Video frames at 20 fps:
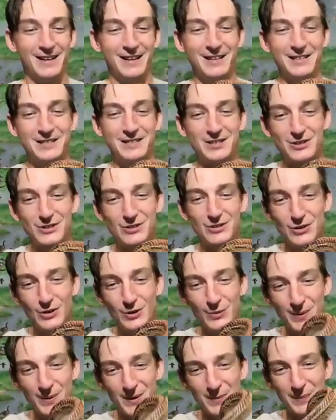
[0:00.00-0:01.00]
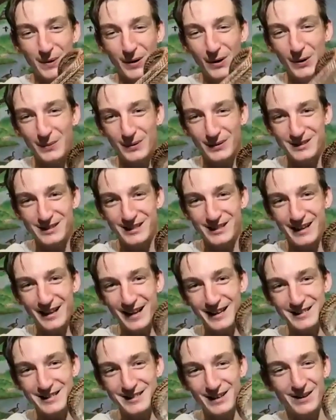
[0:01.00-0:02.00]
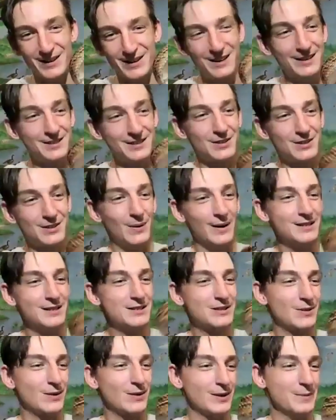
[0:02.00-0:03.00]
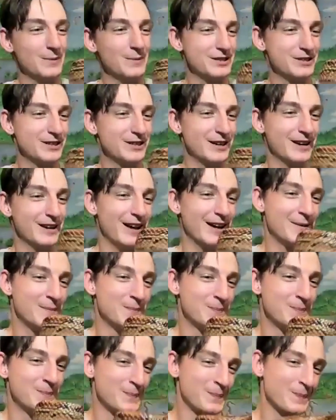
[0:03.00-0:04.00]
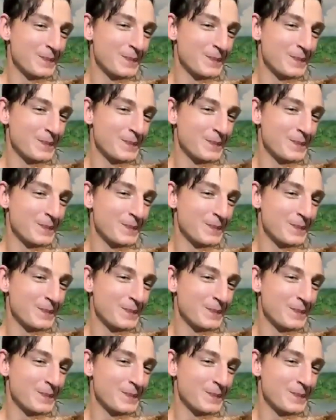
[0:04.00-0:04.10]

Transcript: He is super mobile today, so he is quite squirmish today.